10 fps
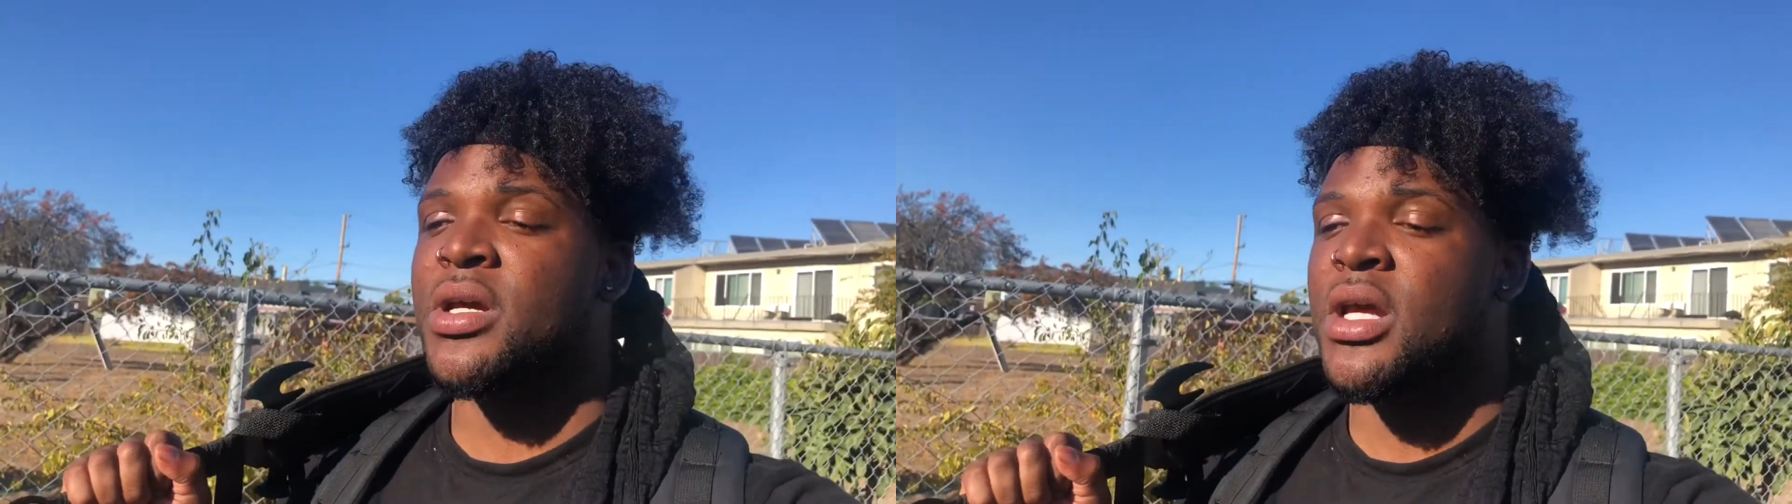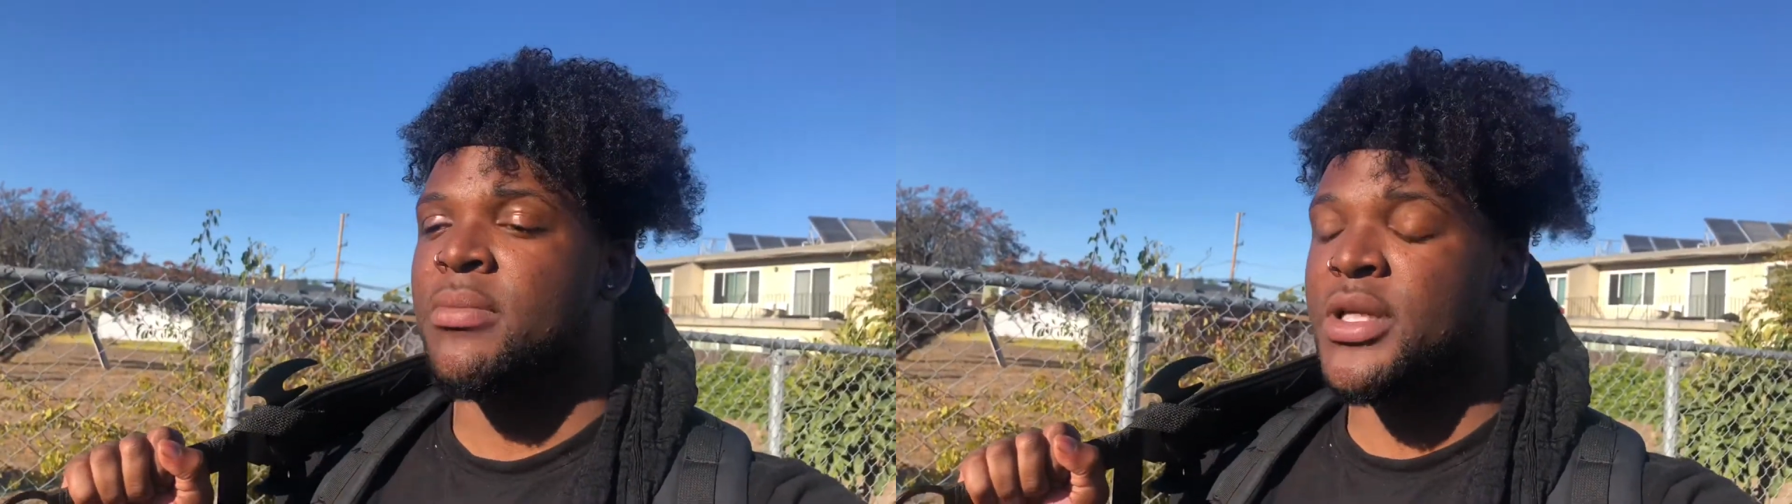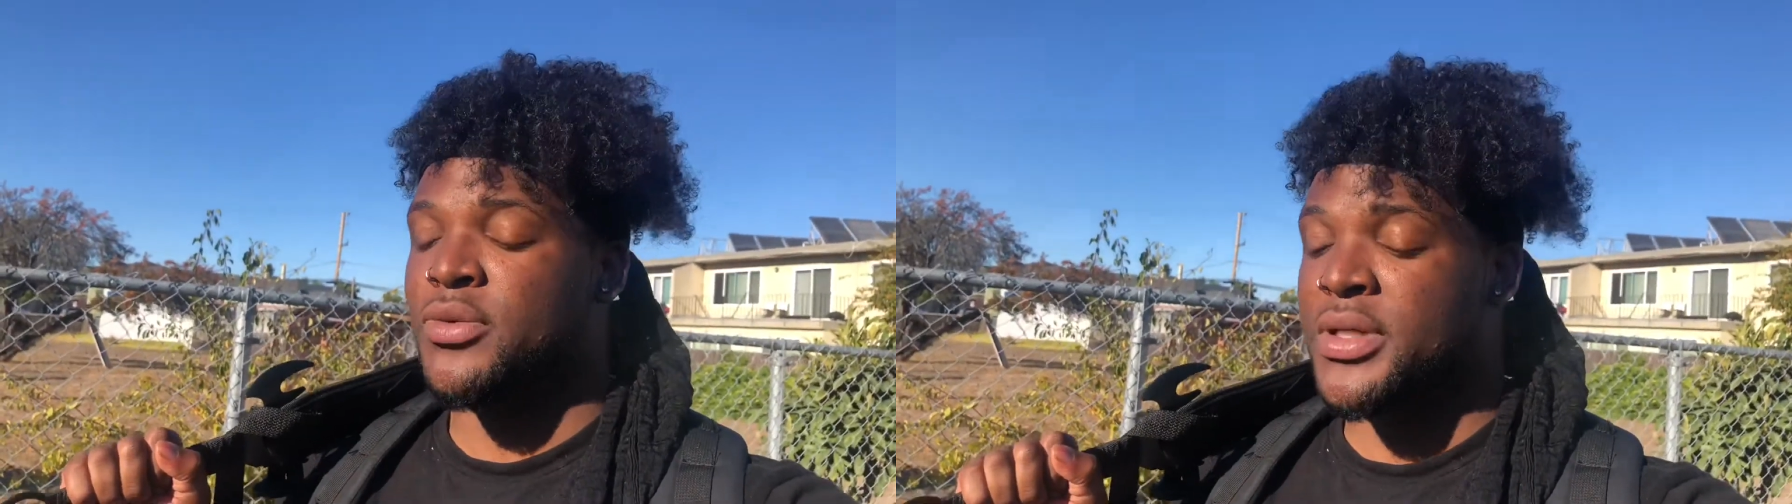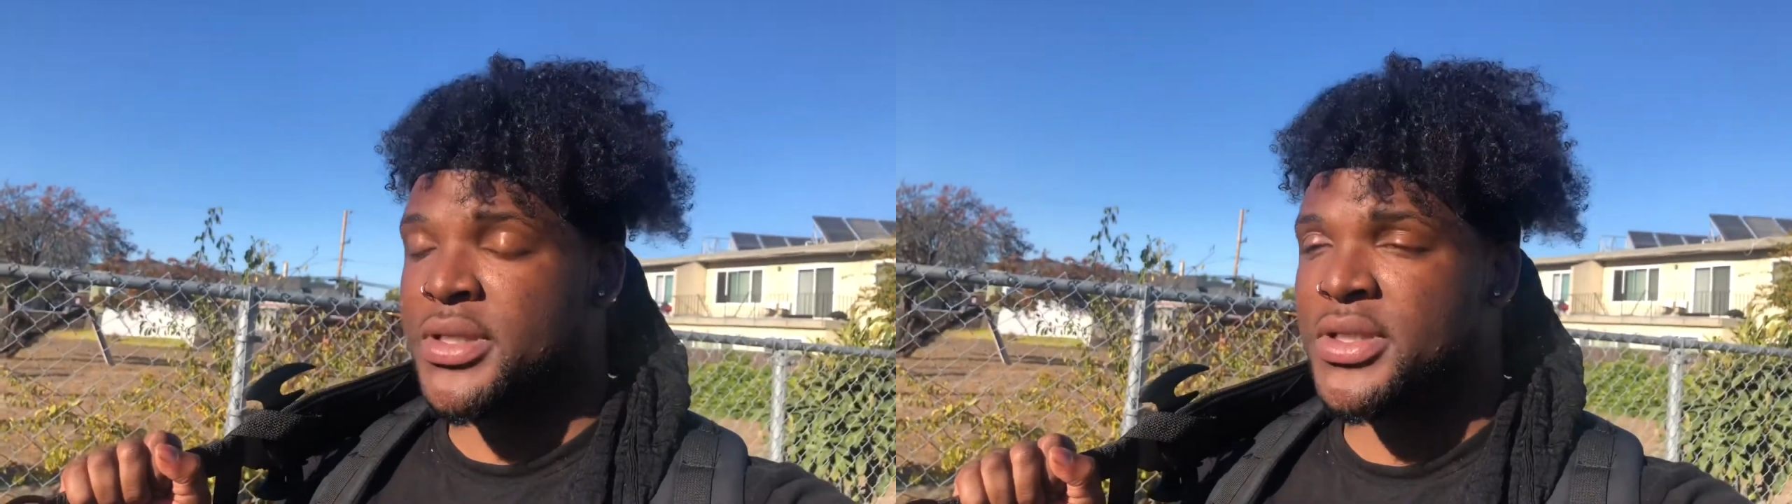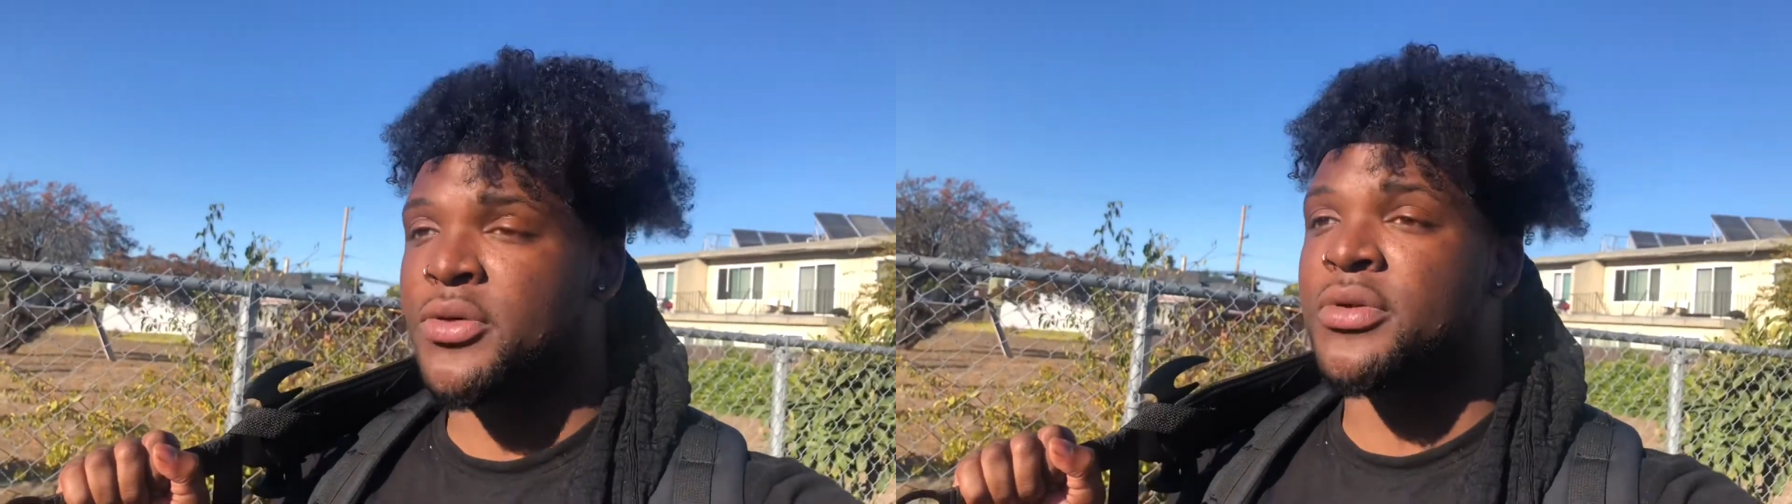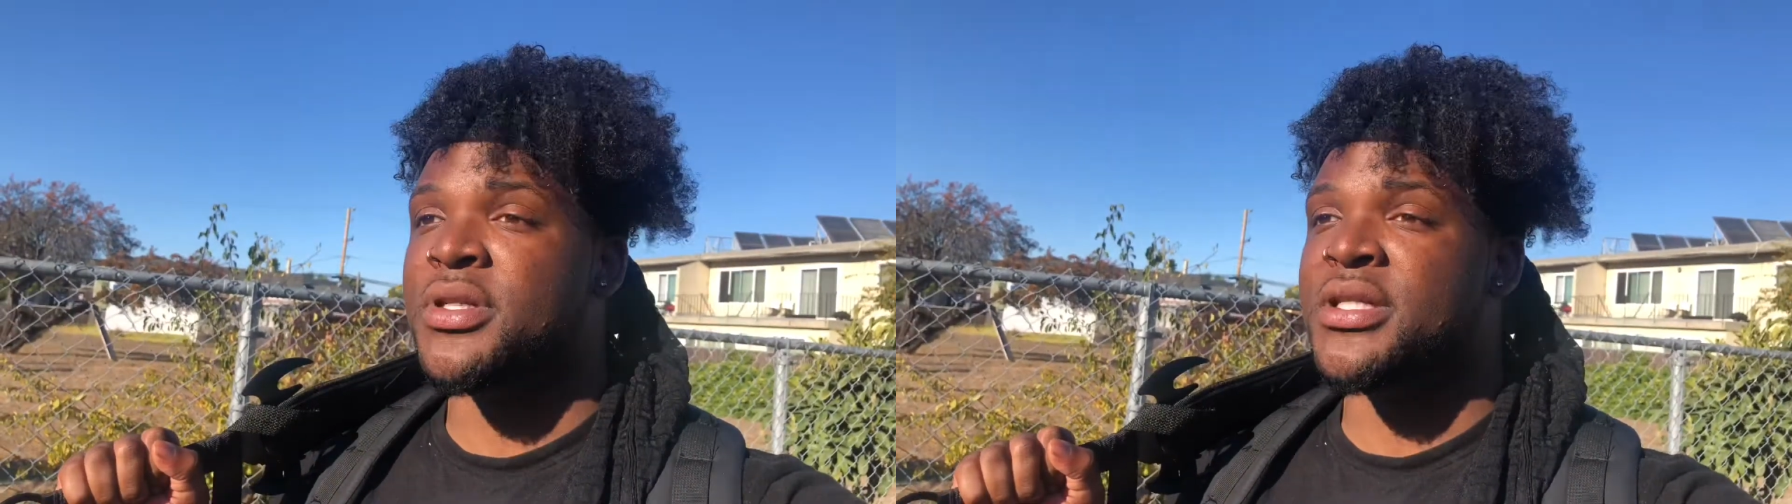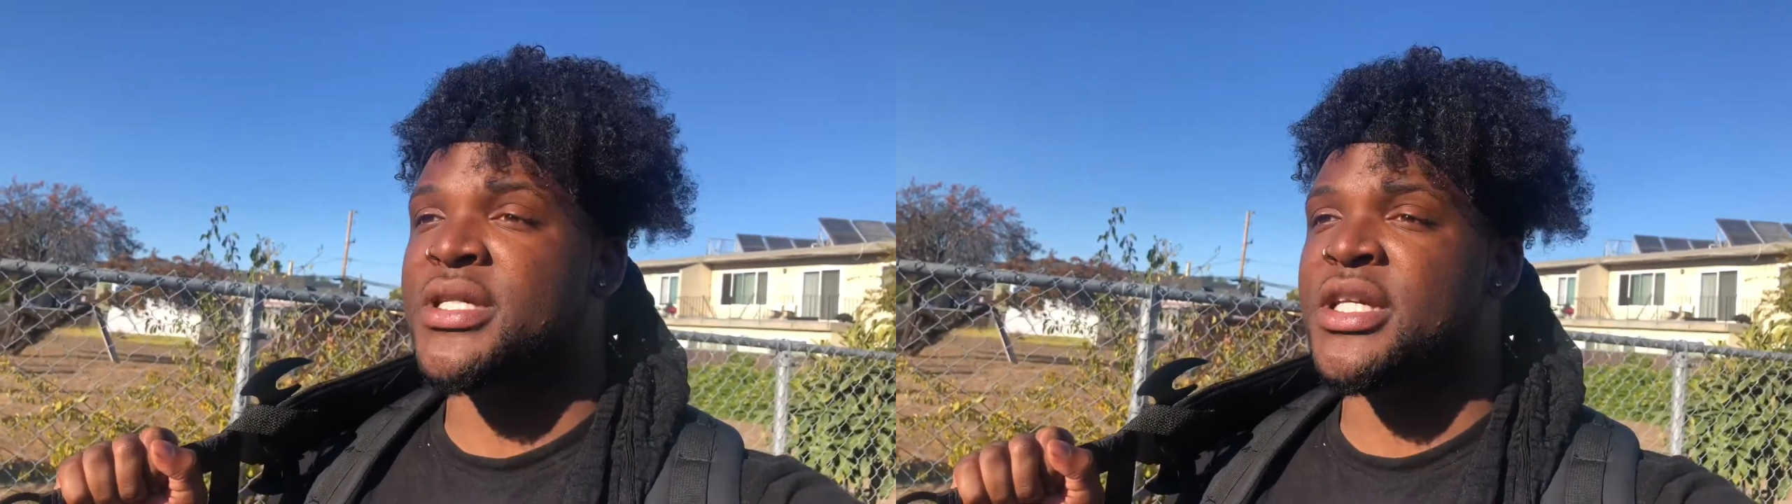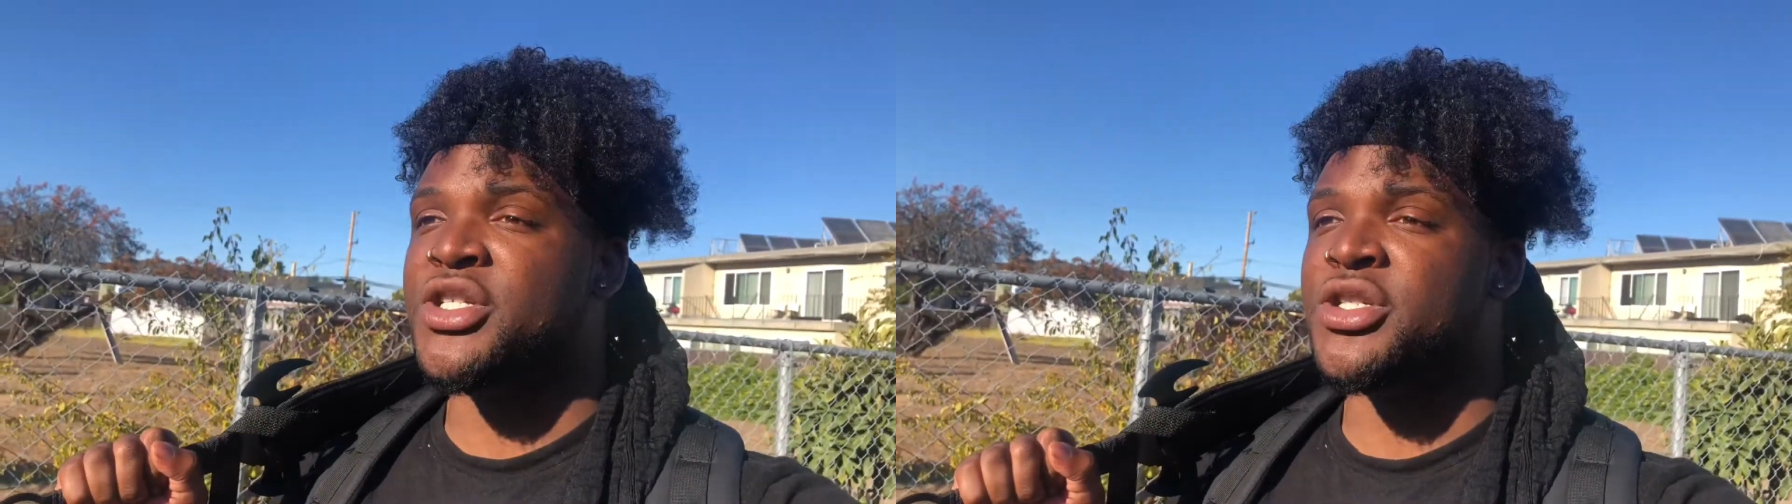between student and teacher.